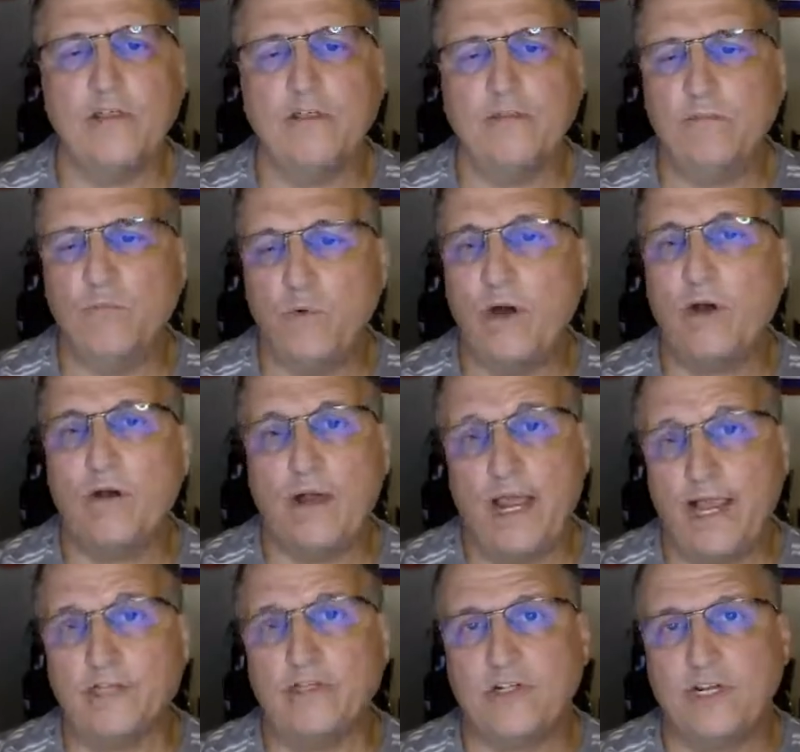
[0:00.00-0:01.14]
where I
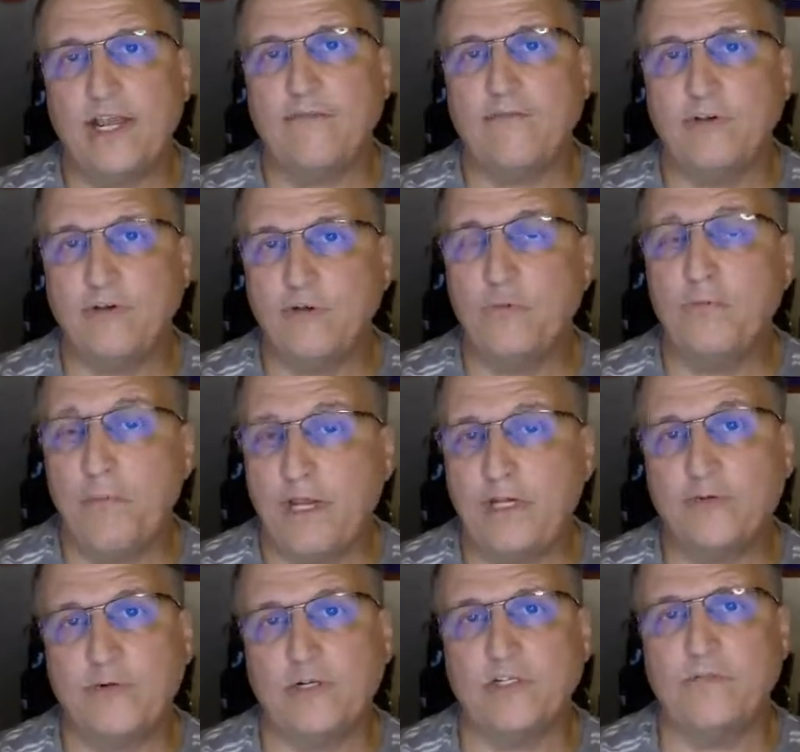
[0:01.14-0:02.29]
actually have to do
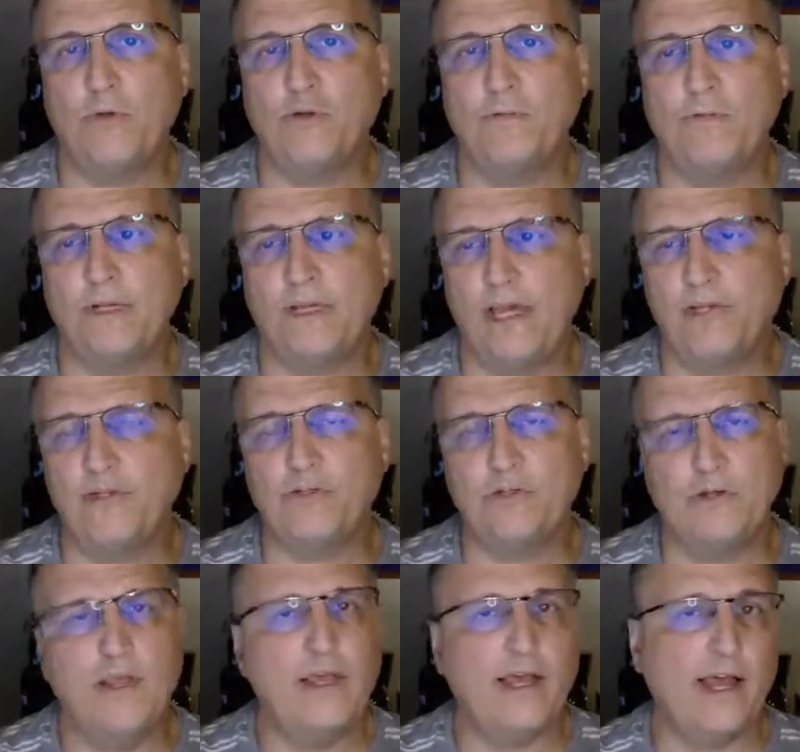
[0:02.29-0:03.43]
matrix
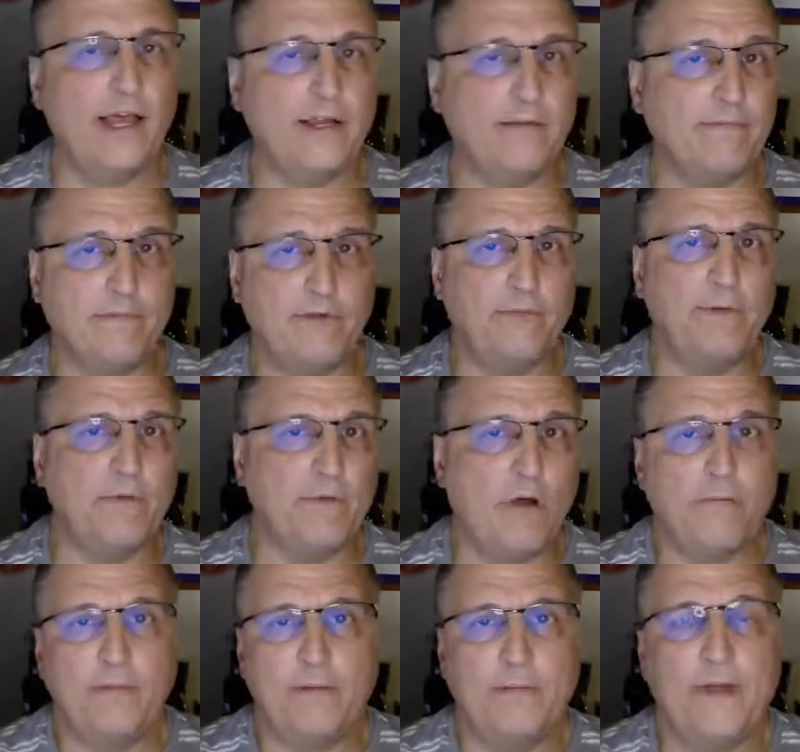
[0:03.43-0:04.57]
multiplication. I could be
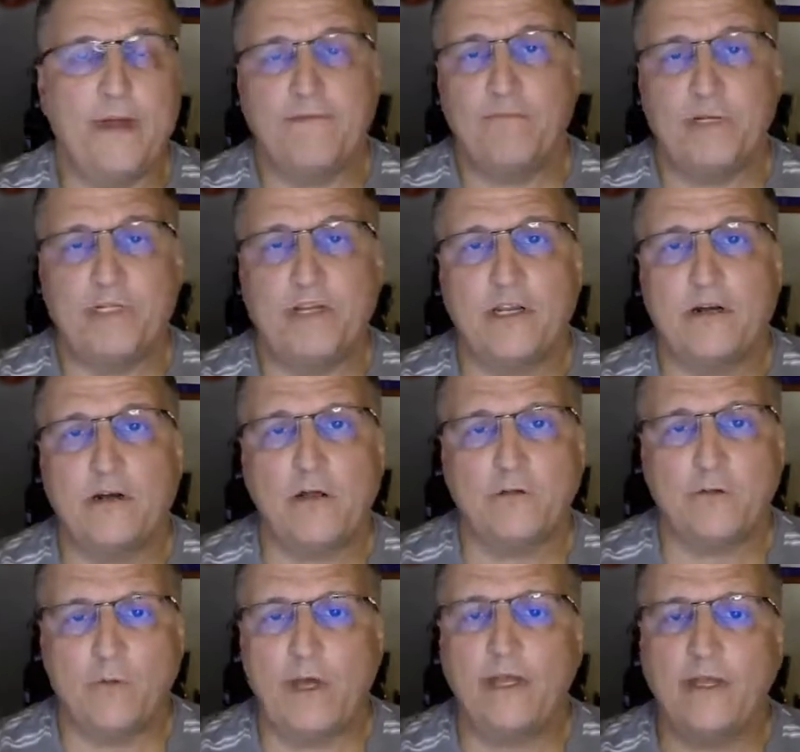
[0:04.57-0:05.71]
wrong, maybe I've missed it along
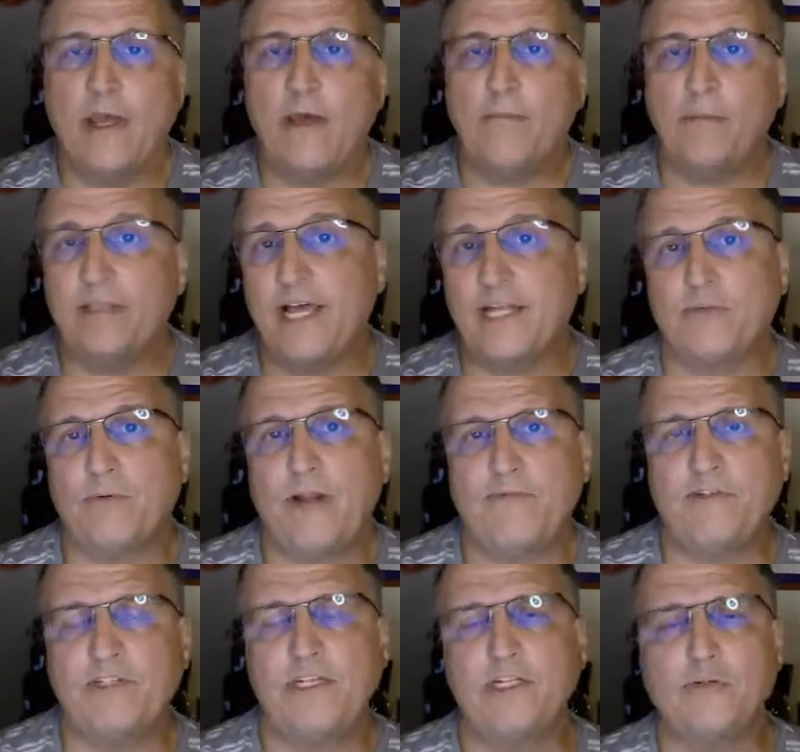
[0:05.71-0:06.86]
the way, but that's what I've
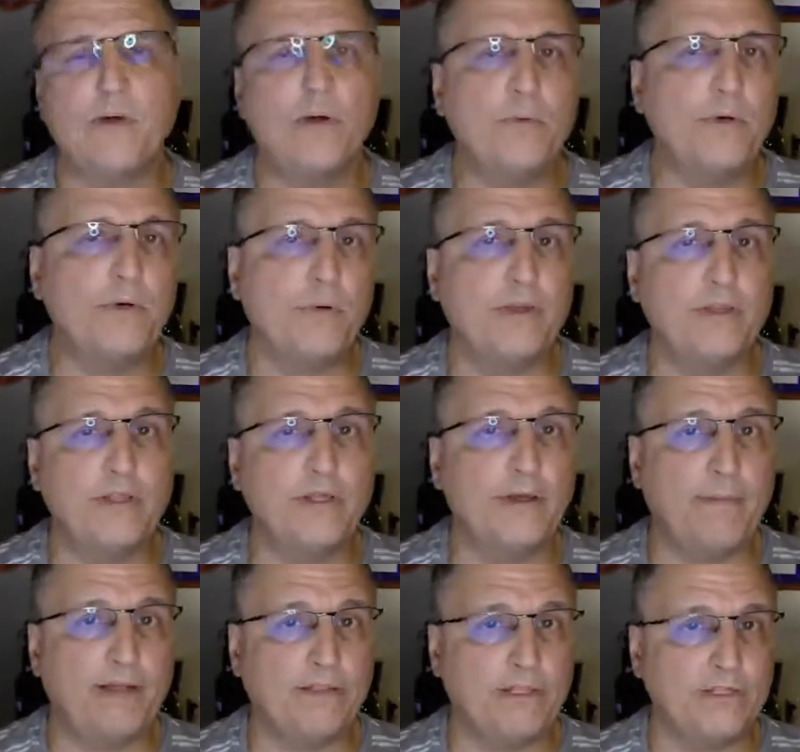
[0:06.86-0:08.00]
seen. So I wouldn't worry
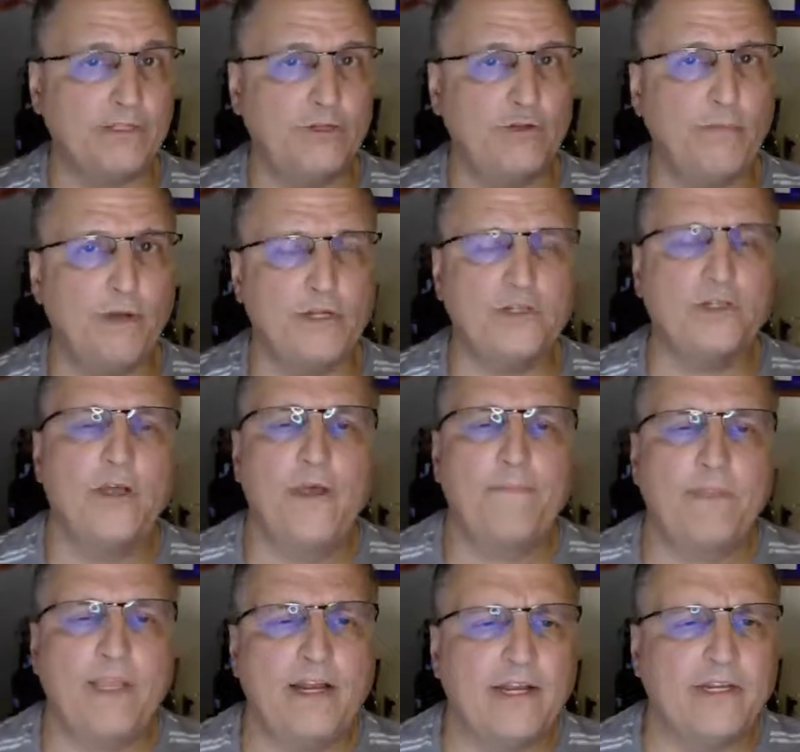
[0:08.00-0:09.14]
about this too much,
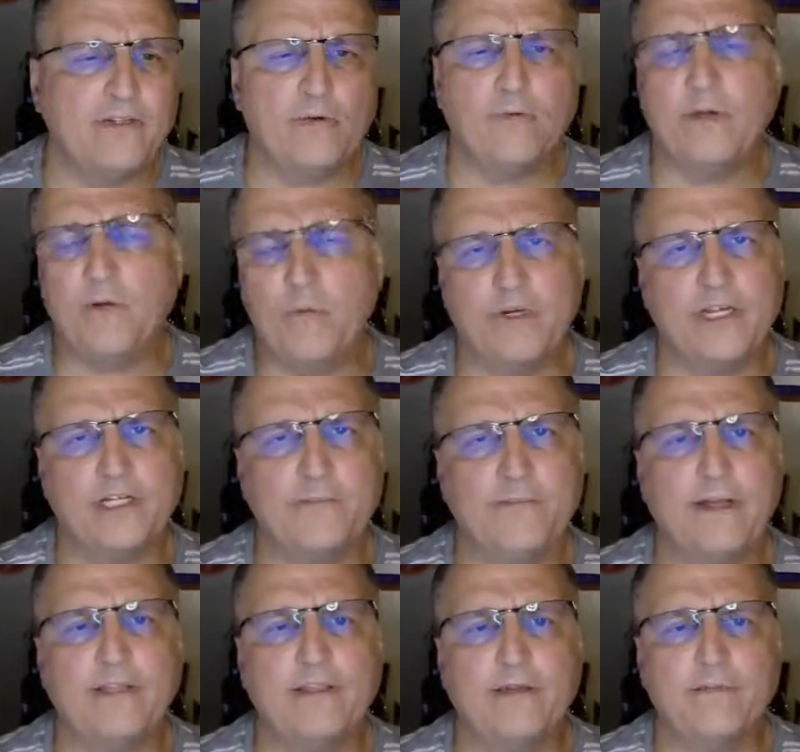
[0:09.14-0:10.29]
and I certainly wouldn't
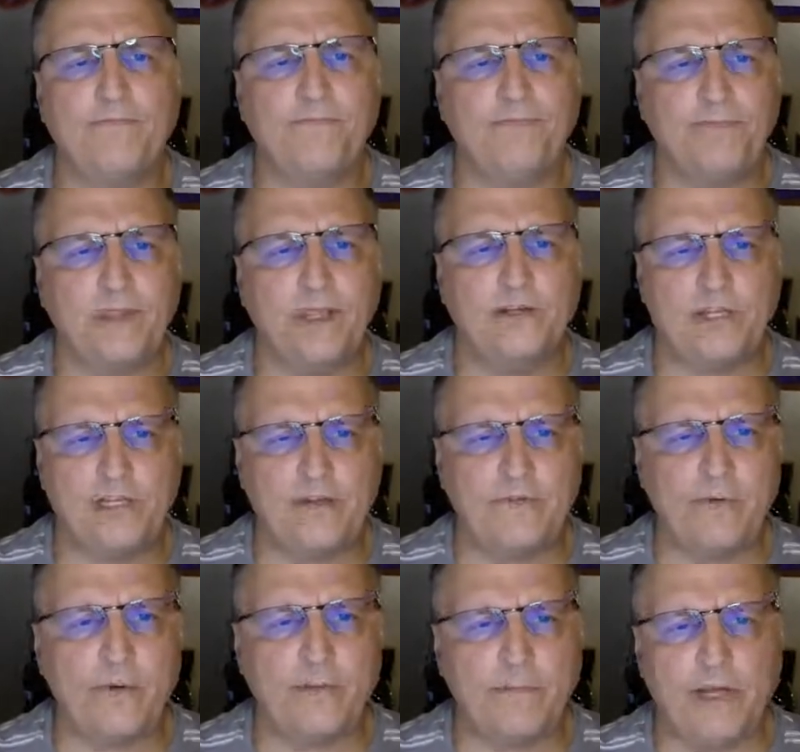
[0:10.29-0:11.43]
expect them to give
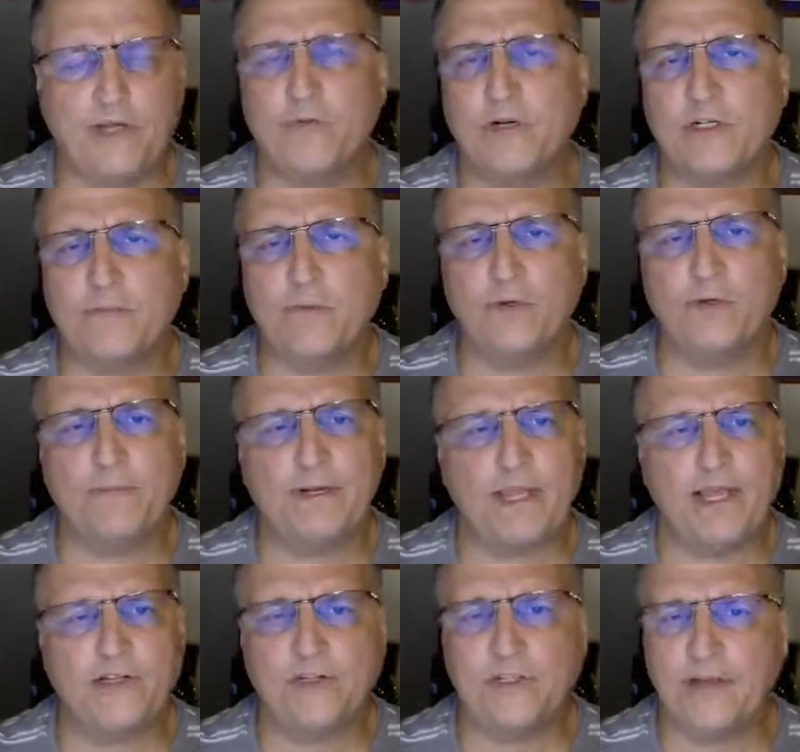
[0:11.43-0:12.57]
you a matrix
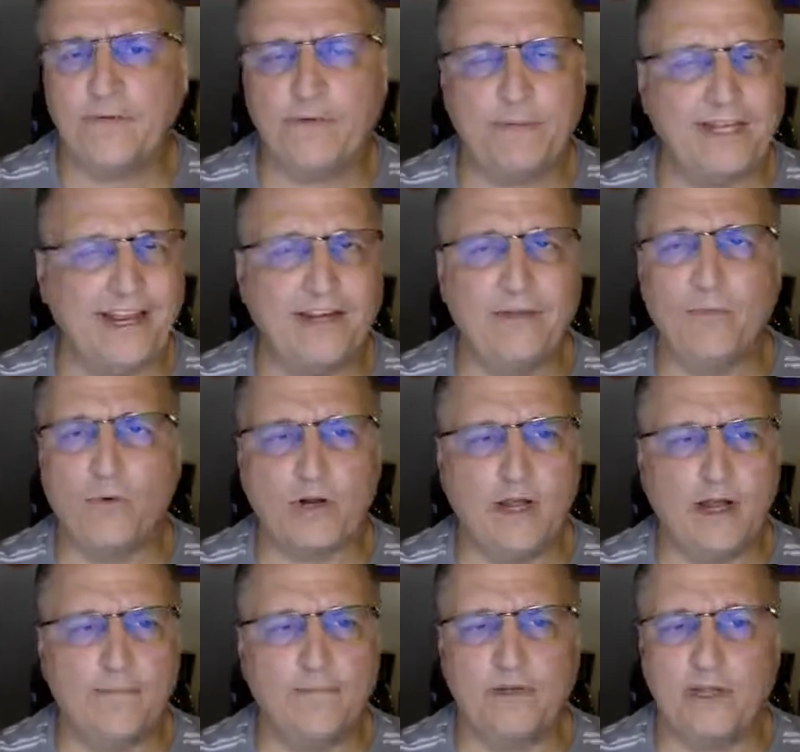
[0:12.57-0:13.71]
multiplication that would be any more
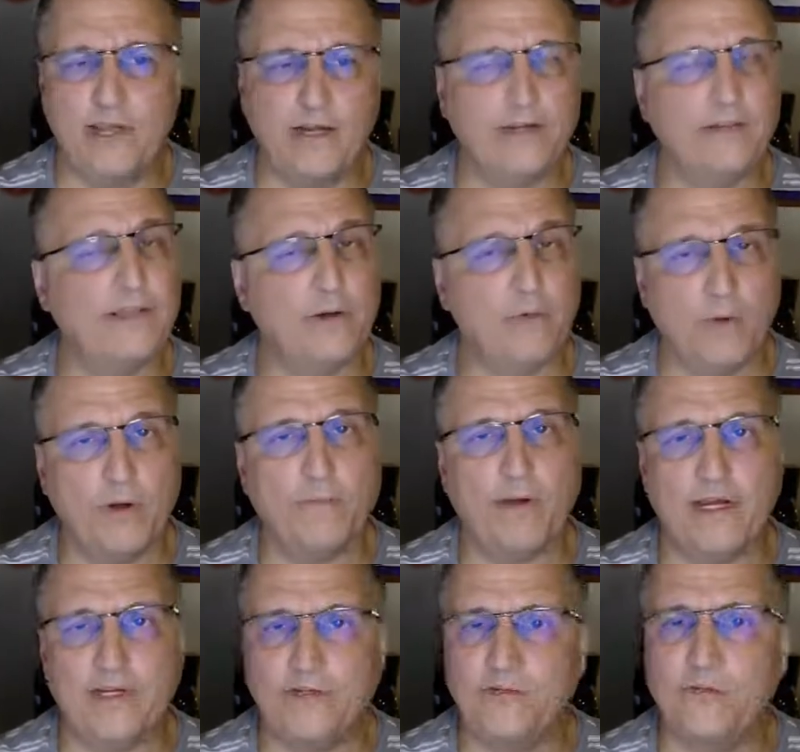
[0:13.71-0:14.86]
complicated than a 1
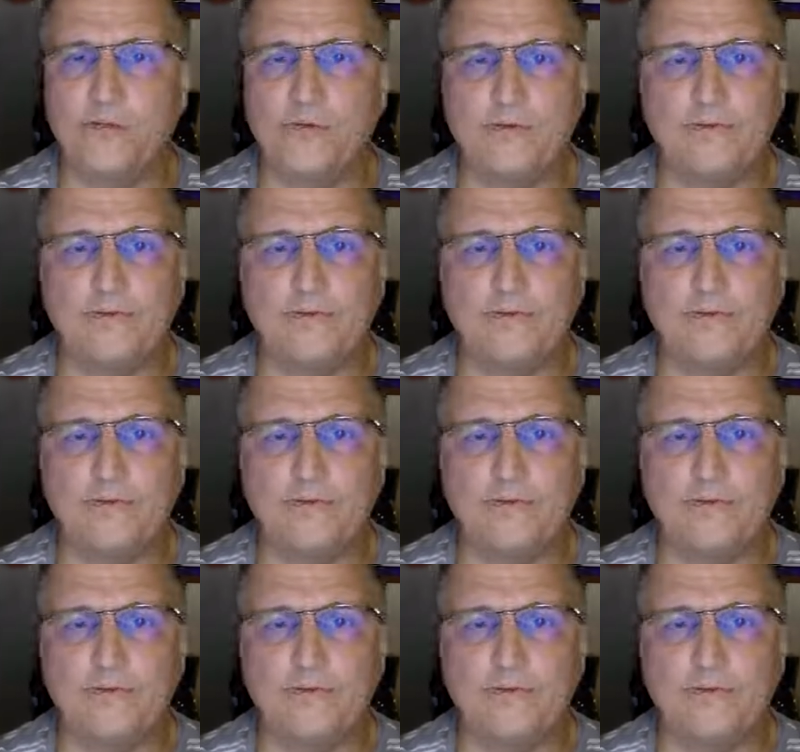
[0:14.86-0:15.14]
by 2